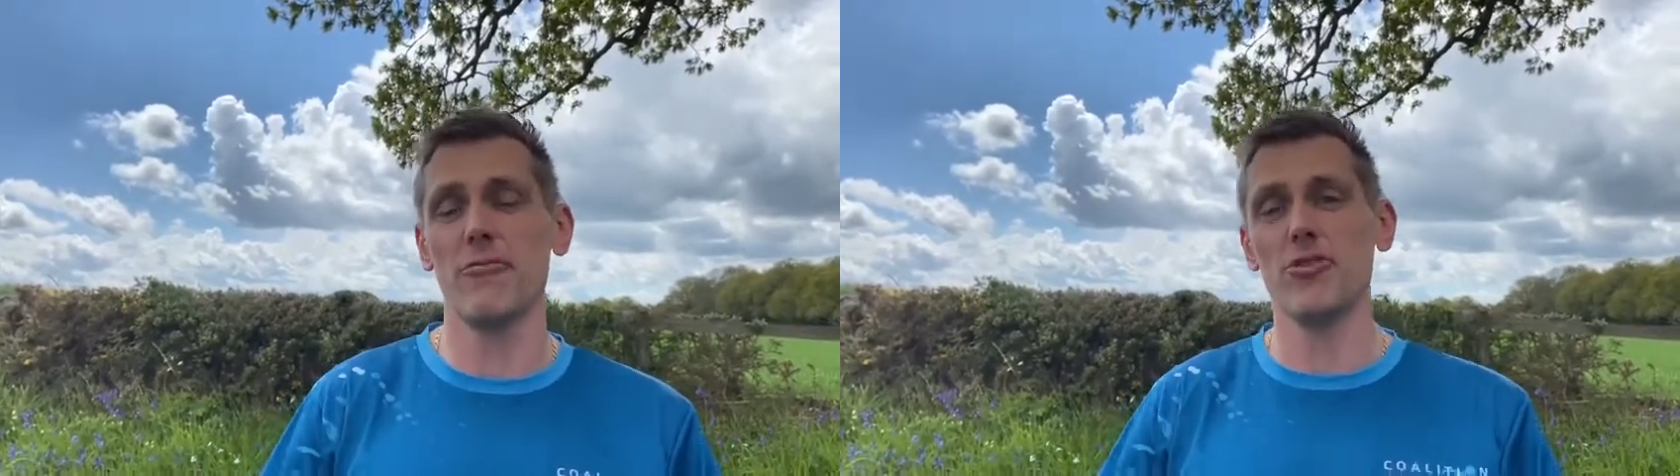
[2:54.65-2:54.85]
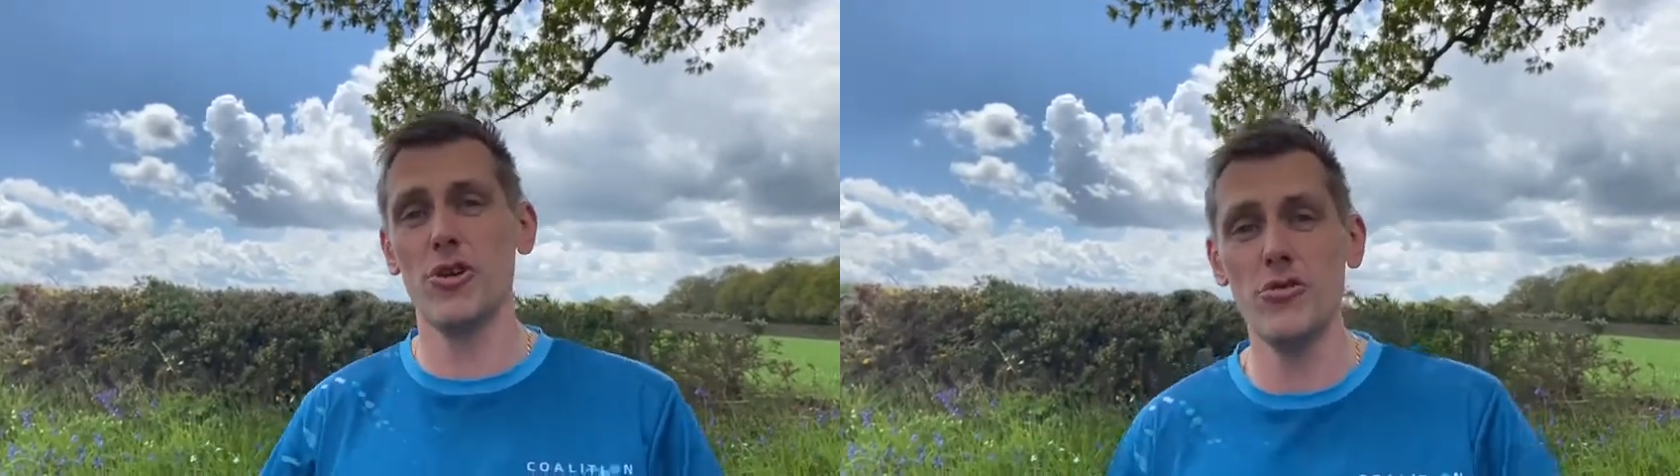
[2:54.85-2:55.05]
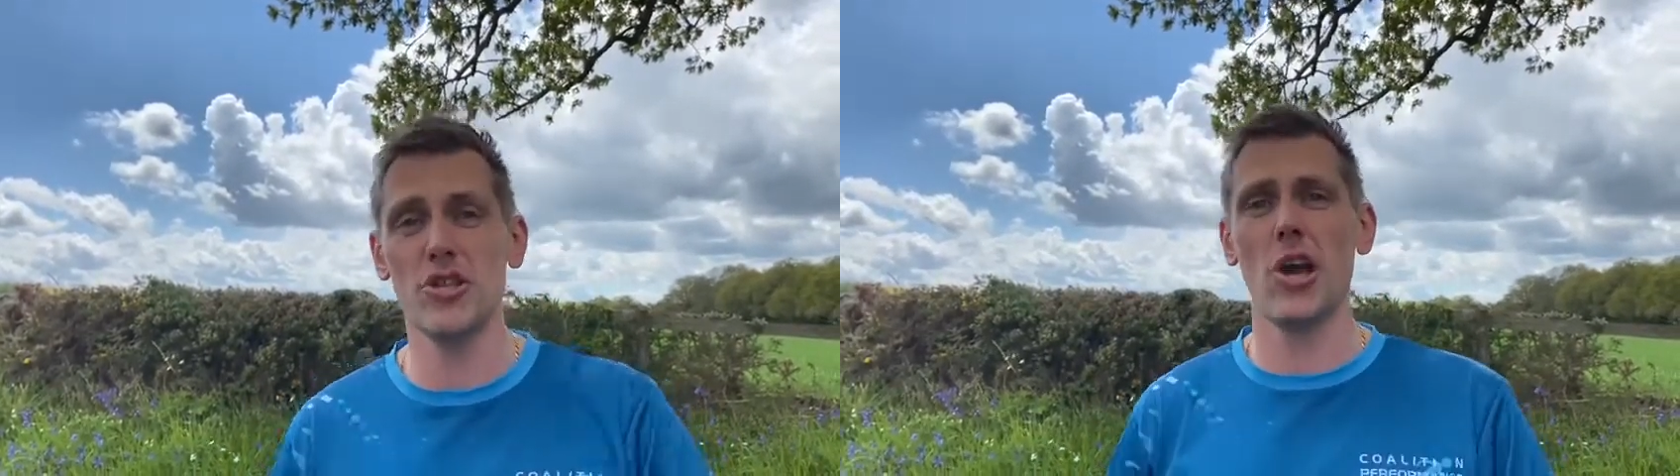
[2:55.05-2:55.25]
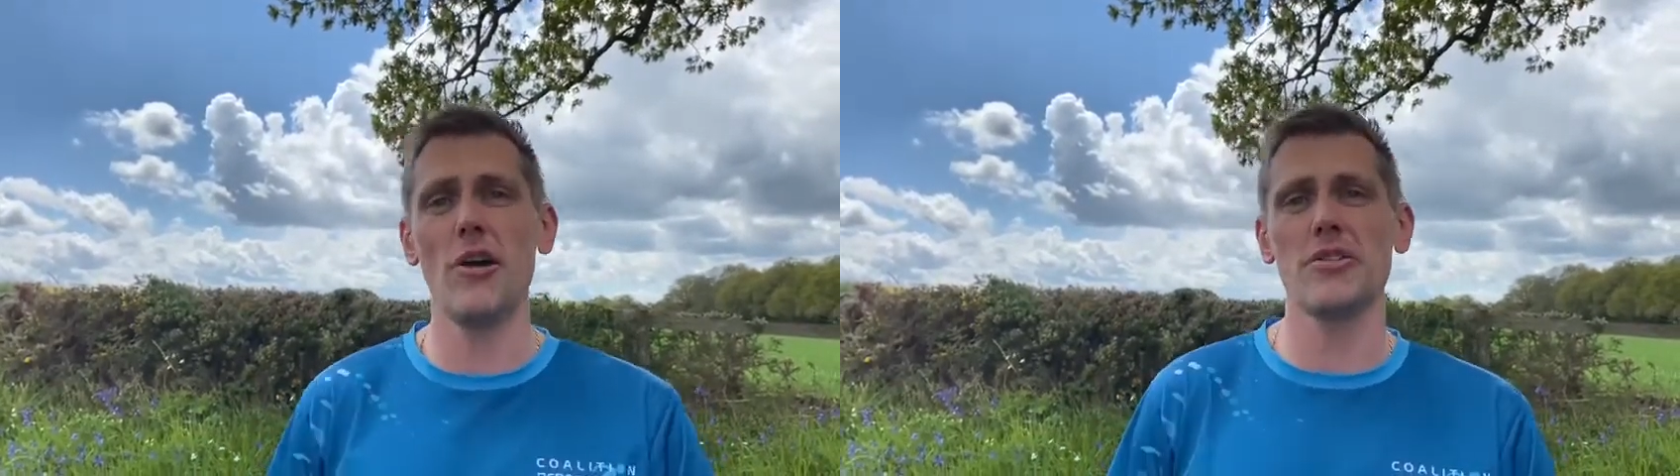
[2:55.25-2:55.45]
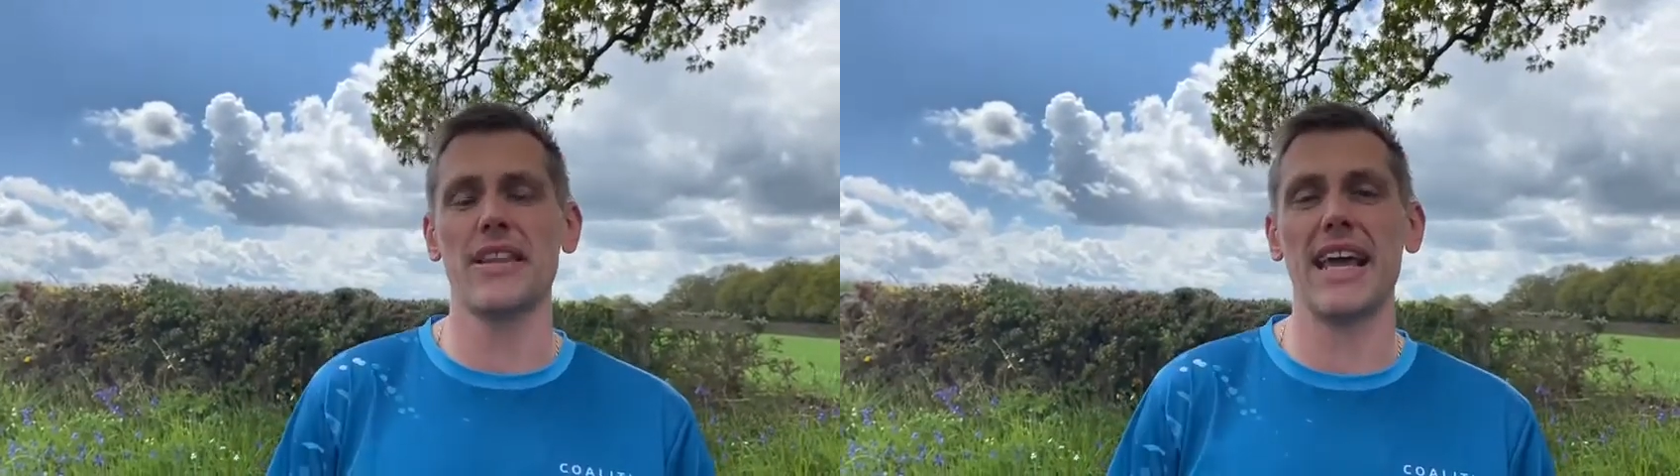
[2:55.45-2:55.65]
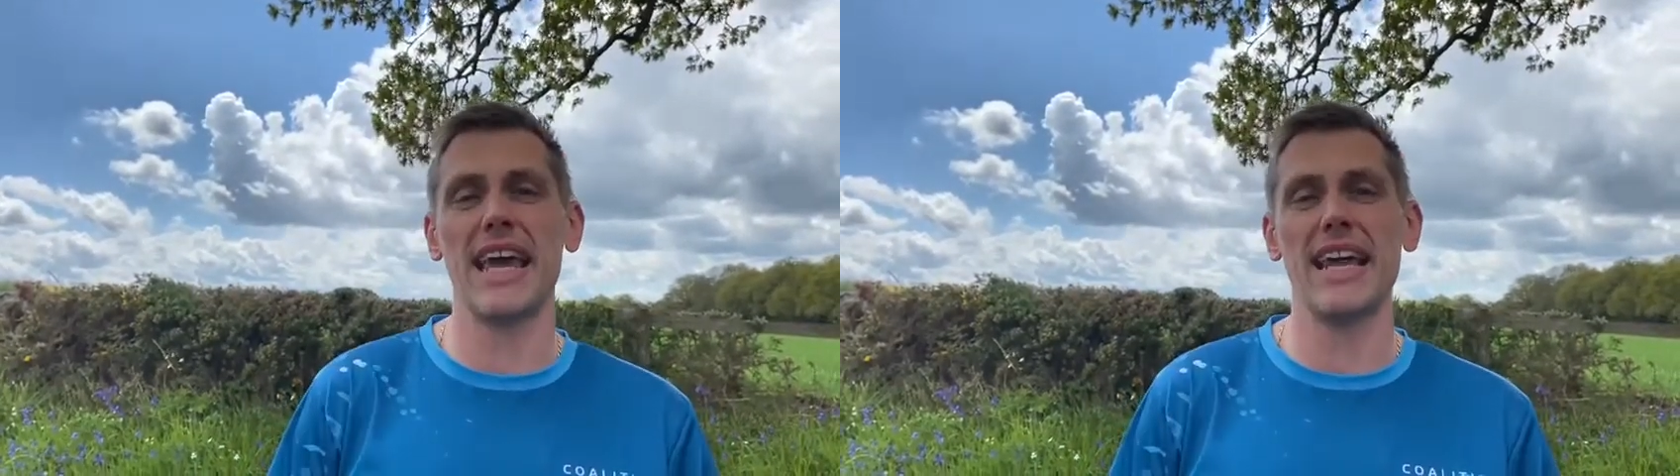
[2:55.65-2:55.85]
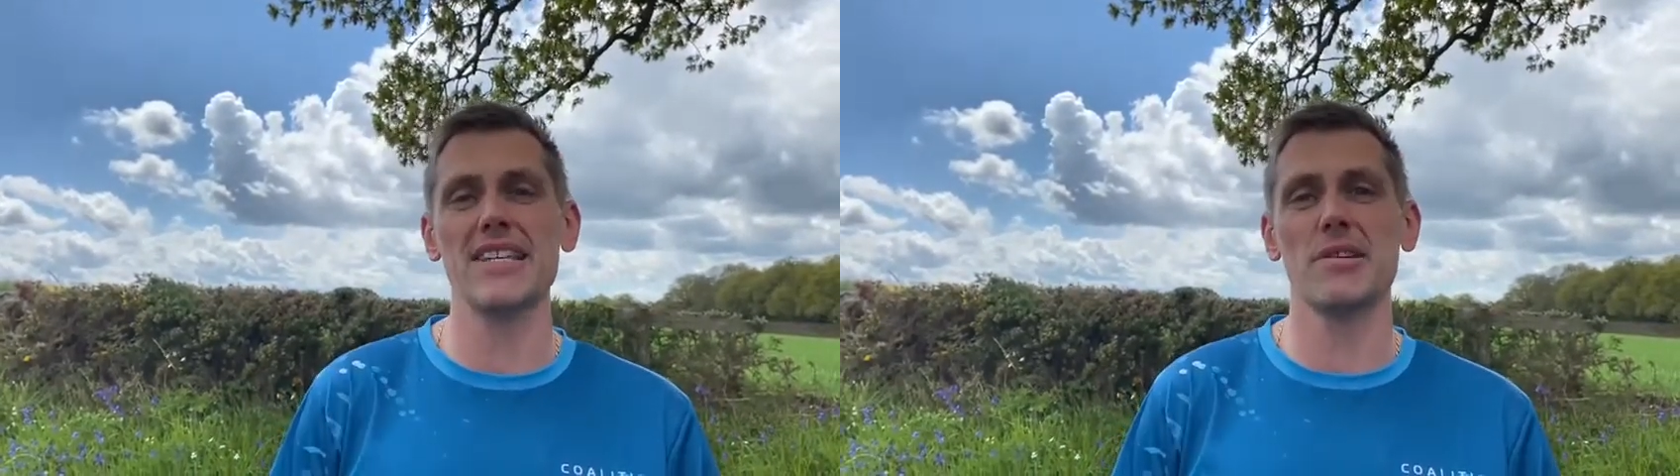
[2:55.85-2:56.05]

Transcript: reduce the load on that Achilles.